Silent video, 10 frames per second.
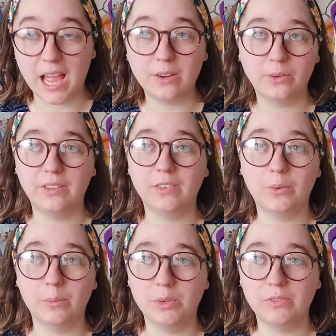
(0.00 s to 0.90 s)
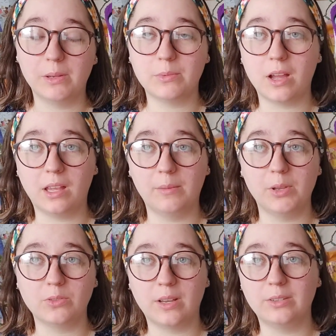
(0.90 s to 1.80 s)
I don't even know what movie I'm talking
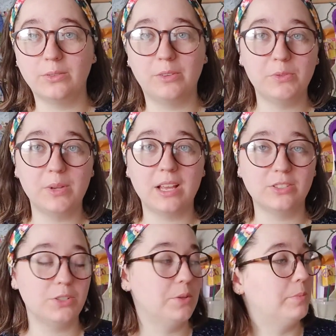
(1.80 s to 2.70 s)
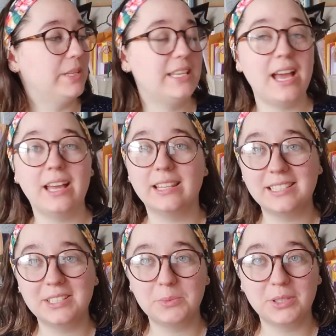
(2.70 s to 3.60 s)
about, so I don't know if you guys do. But yeah,
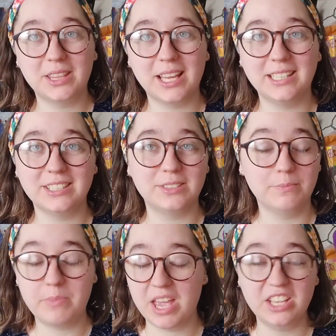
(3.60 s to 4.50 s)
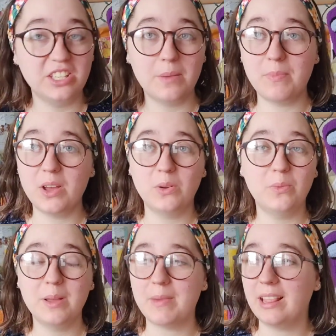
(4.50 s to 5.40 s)
this is a book that I just picked up on a
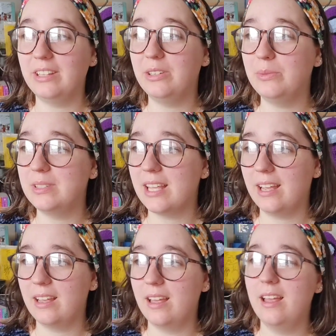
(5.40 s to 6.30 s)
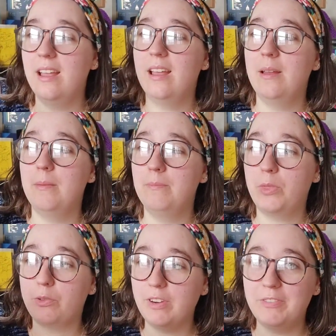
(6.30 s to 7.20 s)
whim. I literally was like,
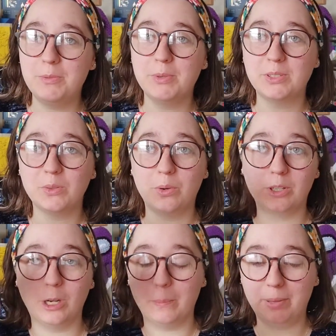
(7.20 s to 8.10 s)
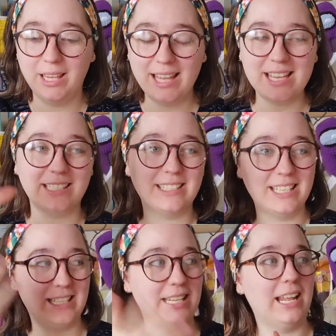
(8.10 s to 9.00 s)
thrift books order, placed,
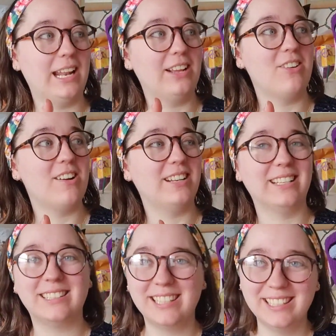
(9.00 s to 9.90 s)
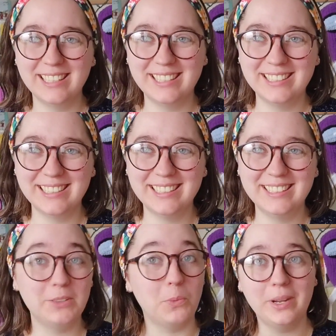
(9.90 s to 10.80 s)
and then I got it.
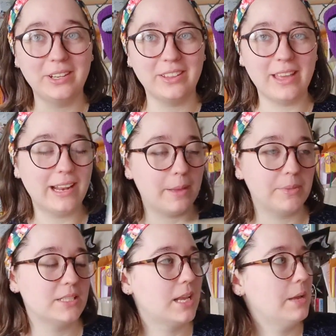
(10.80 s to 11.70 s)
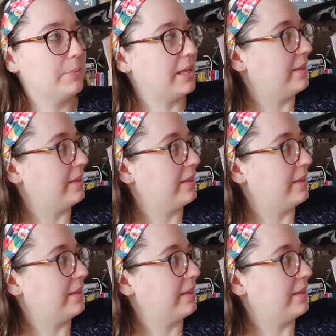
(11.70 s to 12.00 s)
Weird how that happens. But